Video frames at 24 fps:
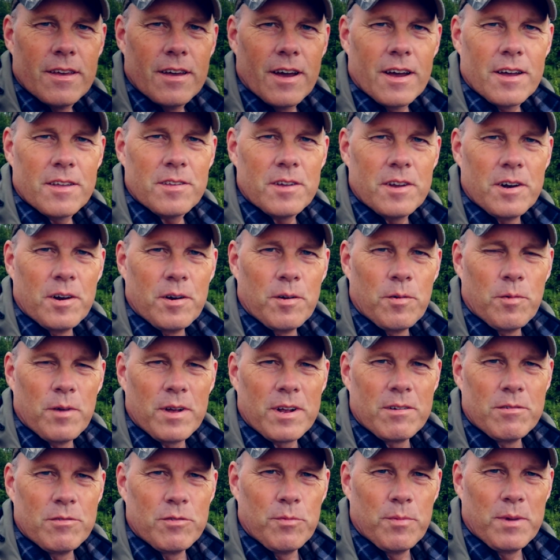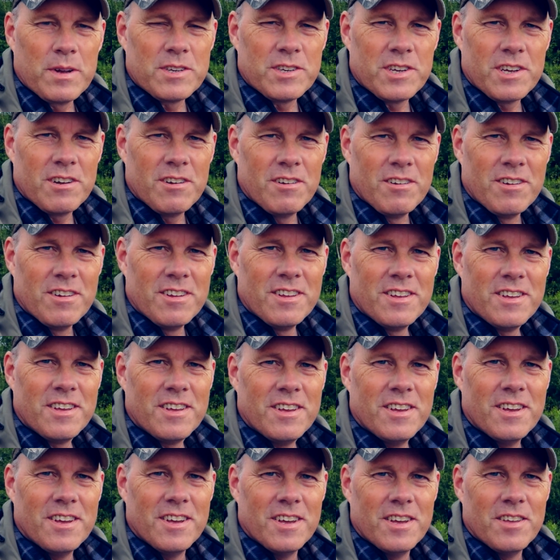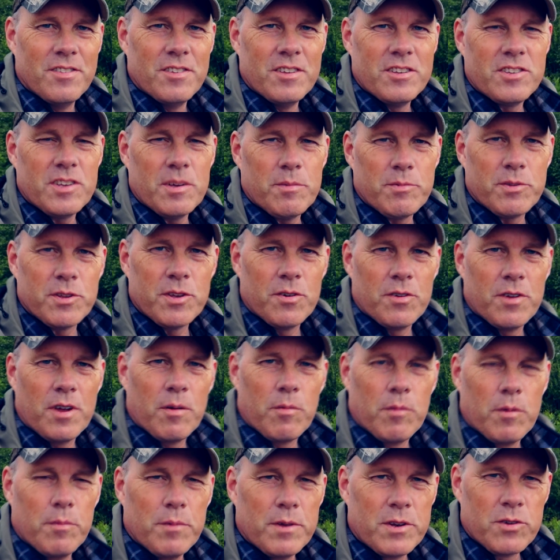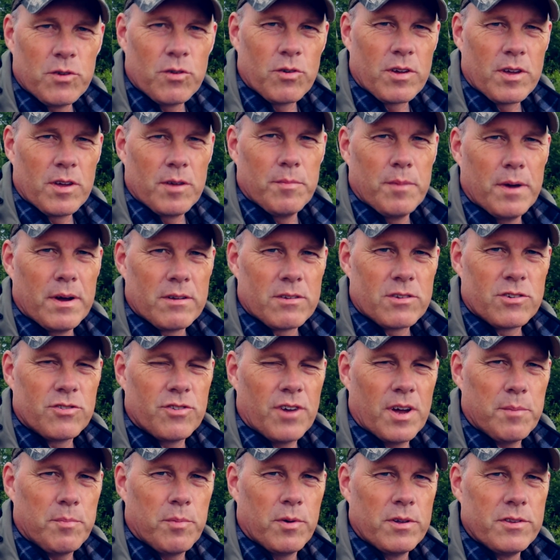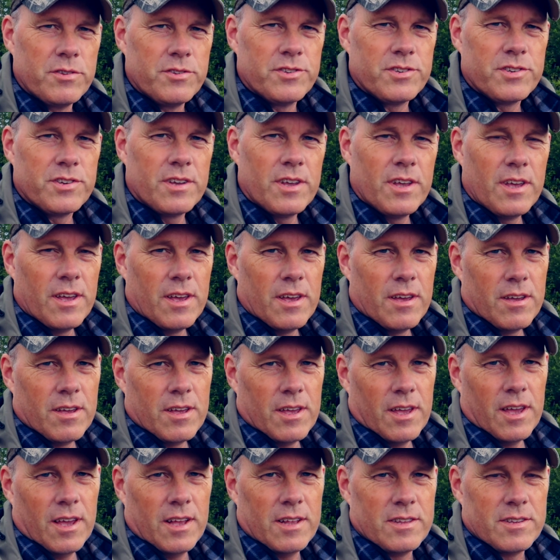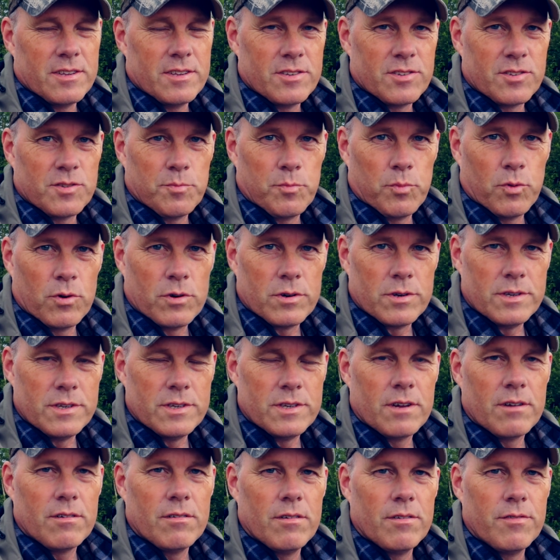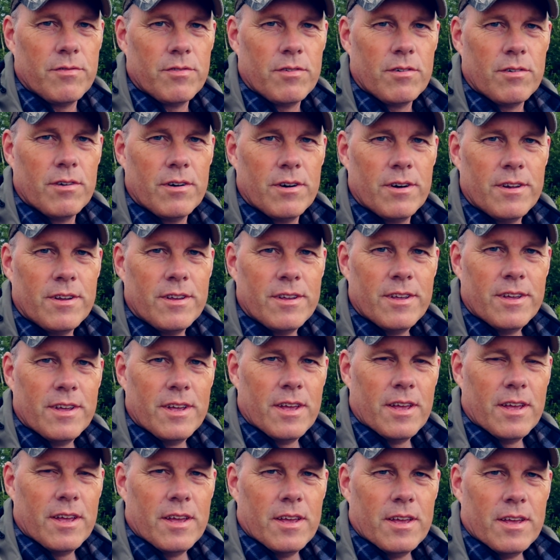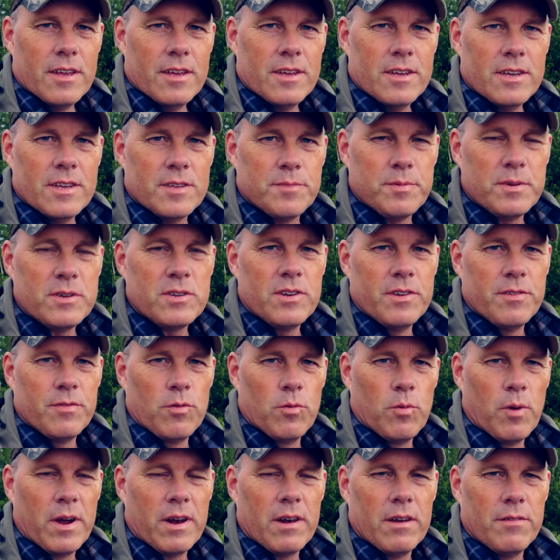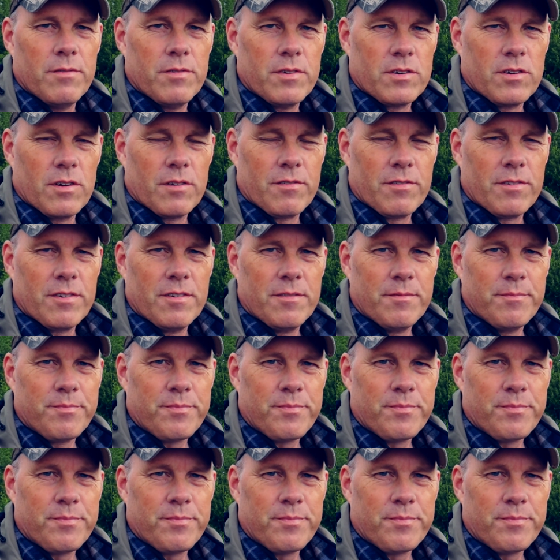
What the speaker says: Hi there, welcome to my channel. In this episode I will be talking about tripods and the support in general especially for wildlife photography.